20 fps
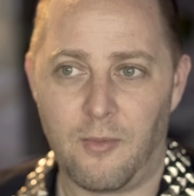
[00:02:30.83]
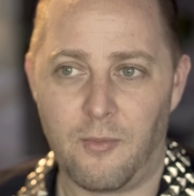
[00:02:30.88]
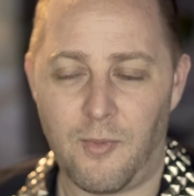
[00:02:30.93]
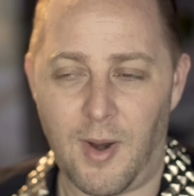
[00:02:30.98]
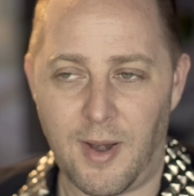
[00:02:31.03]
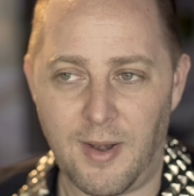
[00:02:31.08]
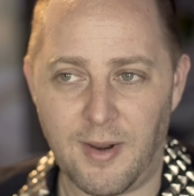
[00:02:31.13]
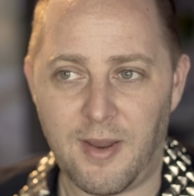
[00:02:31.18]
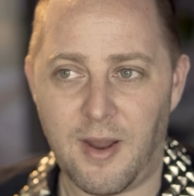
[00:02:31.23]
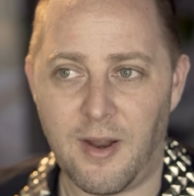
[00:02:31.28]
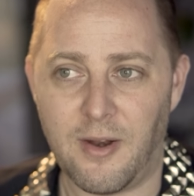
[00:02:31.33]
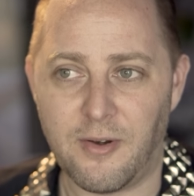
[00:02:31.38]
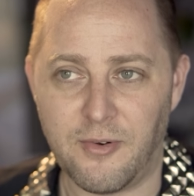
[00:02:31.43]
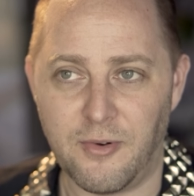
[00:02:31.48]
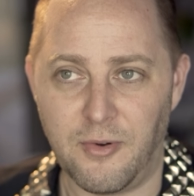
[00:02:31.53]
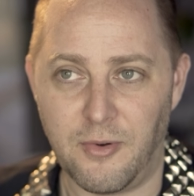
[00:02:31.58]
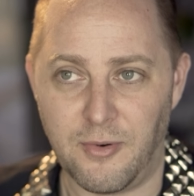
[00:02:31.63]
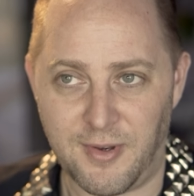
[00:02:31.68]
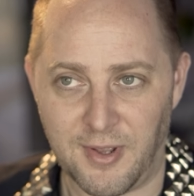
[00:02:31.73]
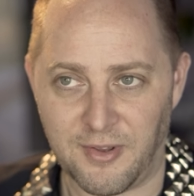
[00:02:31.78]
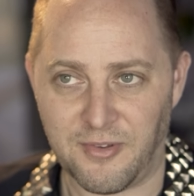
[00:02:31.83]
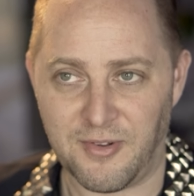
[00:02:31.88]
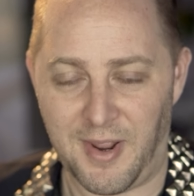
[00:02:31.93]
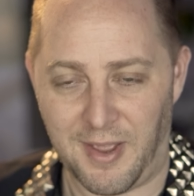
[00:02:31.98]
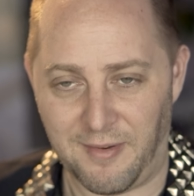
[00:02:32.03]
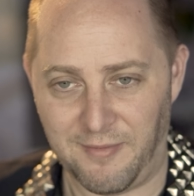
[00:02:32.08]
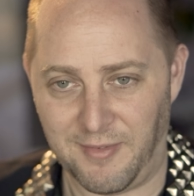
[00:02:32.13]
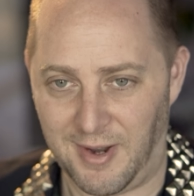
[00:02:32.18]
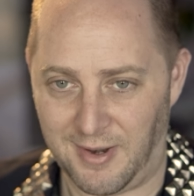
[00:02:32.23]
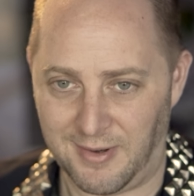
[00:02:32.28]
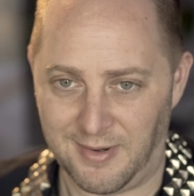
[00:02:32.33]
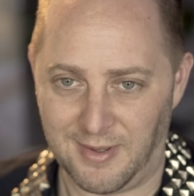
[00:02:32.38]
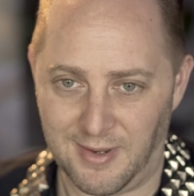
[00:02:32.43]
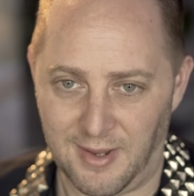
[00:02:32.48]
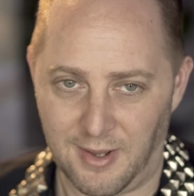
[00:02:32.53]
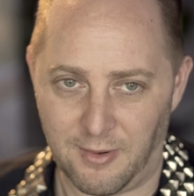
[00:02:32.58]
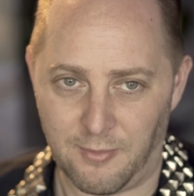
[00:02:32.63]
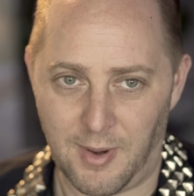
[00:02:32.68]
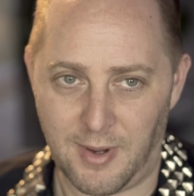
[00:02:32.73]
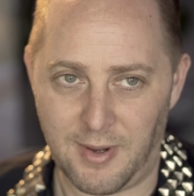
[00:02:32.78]
Write a character who doesn't have an
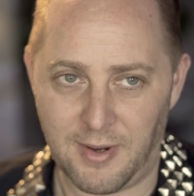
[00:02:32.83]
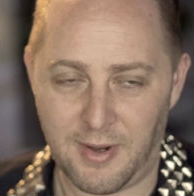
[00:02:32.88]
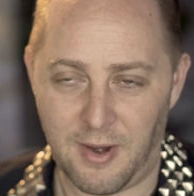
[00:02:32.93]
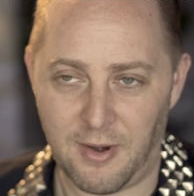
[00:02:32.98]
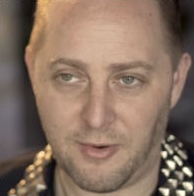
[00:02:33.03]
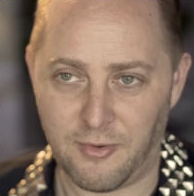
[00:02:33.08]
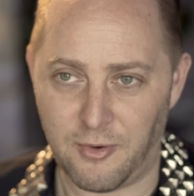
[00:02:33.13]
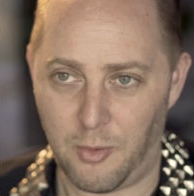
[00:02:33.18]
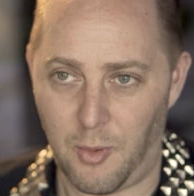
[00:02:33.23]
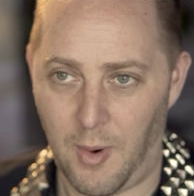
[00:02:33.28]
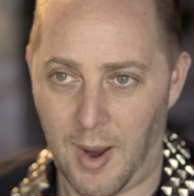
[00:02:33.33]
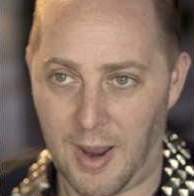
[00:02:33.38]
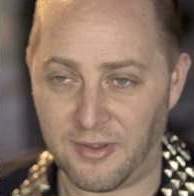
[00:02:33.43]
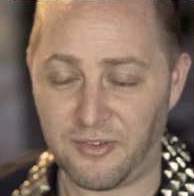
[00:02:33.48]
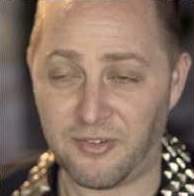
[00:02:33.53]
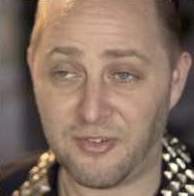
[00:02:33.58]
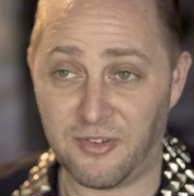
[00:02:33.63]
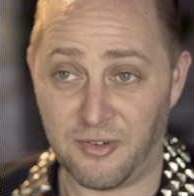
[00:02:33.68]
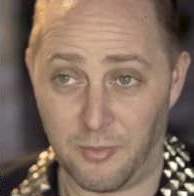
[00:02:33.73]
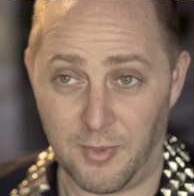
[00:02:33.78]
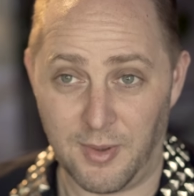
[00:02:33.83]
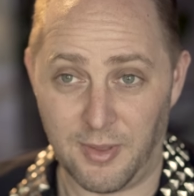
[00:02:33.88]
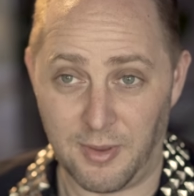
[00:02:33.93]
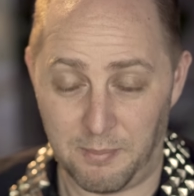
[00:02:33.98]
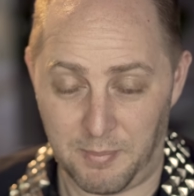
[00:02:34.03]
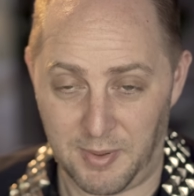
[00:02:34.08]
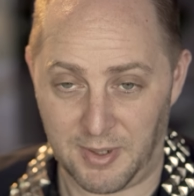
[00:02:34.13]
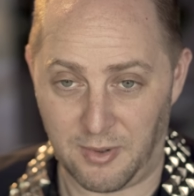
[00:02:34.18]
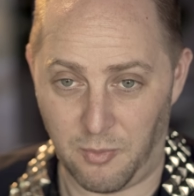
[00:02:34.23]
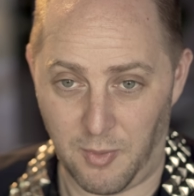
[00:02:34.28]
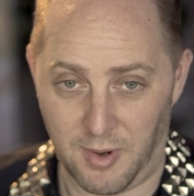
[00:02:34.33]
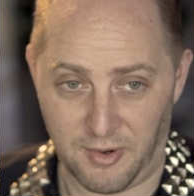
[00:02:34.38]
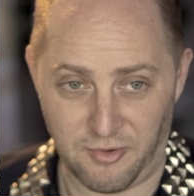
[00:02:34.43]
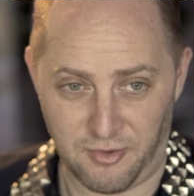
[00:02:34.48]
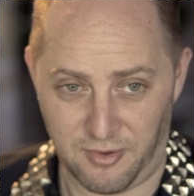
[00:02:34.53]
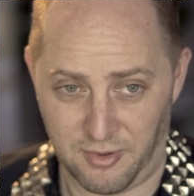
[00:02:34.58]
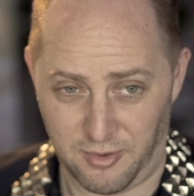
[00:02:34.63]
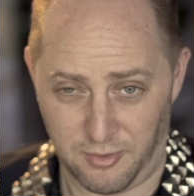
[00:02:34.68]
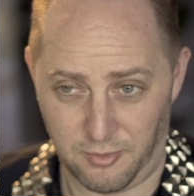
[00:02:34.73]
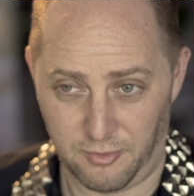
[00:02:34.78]
ending yet. Write a character who asks a really big
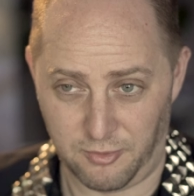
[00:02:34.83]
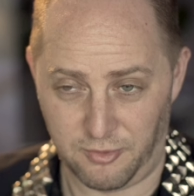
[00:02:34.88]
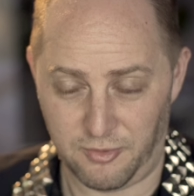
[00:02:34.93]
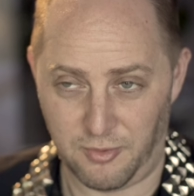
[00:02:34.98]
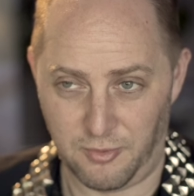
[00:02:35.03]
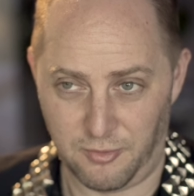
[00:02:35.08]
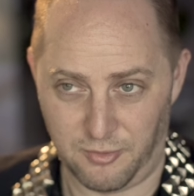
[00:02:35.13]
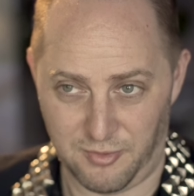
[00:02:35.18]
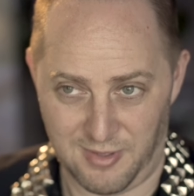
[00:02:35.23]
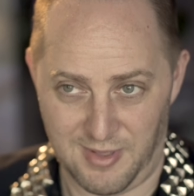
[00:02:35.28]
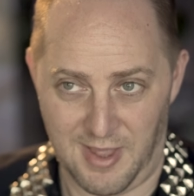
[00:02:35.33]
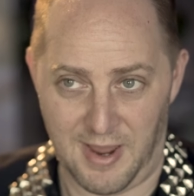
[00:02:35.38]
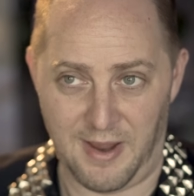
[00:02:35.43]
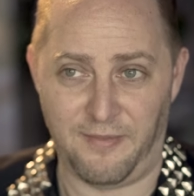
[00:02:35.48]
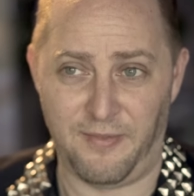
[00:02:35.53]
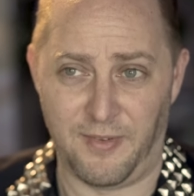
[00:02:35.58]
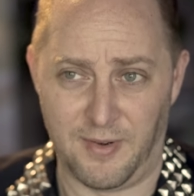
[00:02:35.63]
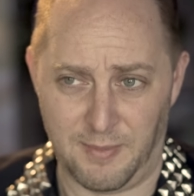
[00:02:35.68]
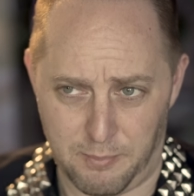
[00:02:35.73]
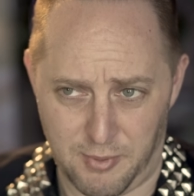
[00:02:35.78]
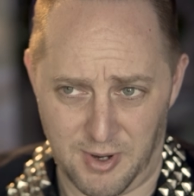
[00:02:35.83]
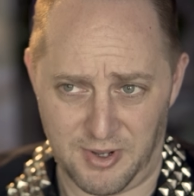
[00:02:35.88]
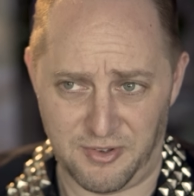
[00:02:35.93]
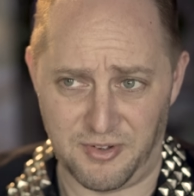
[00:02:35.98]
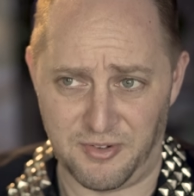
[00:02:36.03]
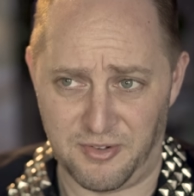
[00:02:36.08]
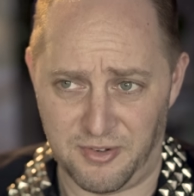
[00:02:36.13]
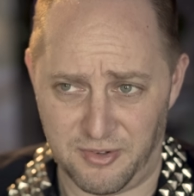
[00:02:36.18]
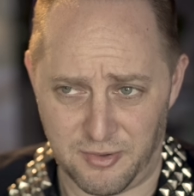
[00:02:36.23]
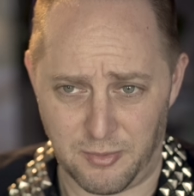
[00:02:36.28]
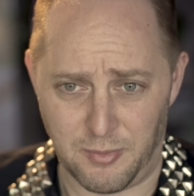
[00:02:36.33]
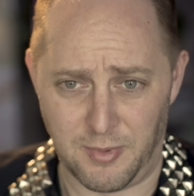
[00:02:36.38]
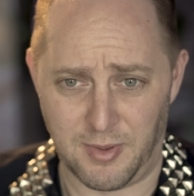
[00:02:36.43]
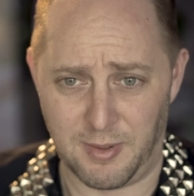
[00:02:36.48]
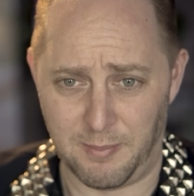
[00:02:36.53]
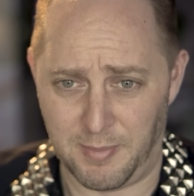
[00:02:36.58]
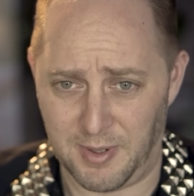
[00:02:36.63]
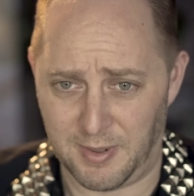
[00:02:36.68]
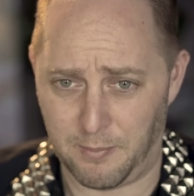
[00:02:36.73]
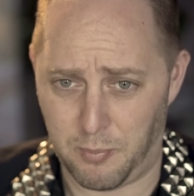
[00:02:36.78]
question, whose whose life and presence is a
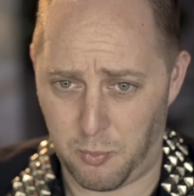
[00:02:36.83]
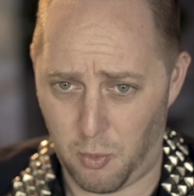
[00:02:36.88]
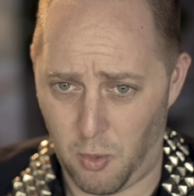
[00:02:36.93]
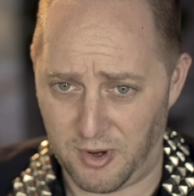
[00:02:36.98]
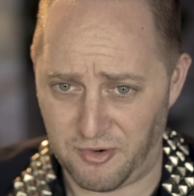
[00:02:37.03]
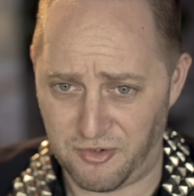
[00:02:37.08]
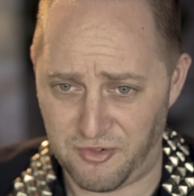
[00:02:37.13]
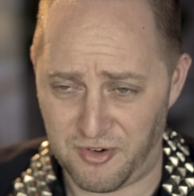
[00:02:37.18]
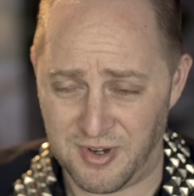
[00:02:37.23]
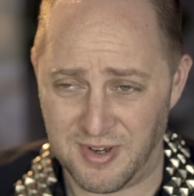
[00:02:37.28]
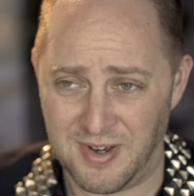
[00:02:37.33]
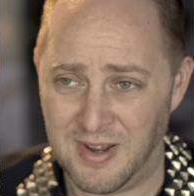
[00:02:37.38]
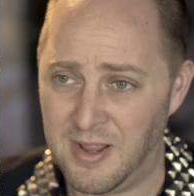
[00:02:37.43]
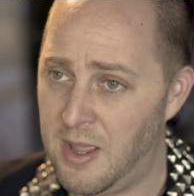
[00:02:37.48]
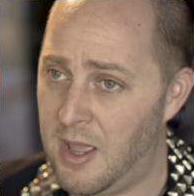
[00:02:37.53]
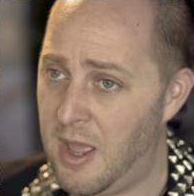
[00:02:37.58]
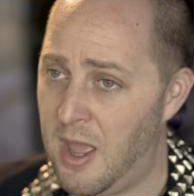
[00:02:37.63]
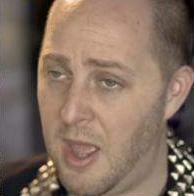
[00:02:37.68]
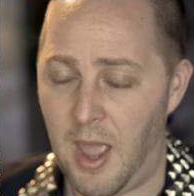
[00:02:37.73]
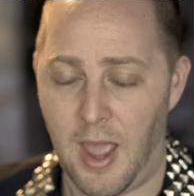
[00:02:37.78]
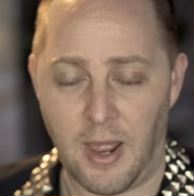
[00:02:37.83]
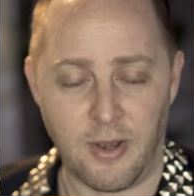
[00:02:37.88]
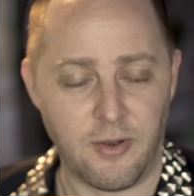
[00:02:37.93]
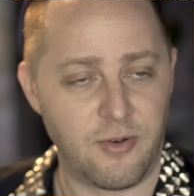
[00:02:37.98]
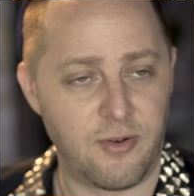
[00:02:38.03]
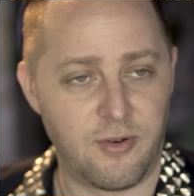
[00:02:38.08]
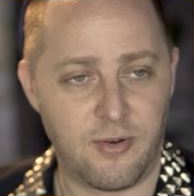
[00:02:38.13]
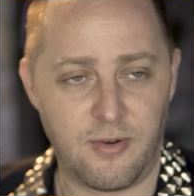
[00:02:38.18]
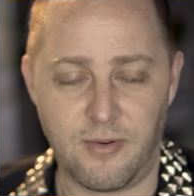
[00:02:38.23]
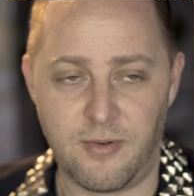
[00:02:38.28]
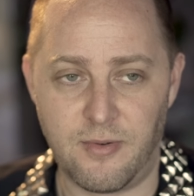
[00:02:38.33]
really big question, and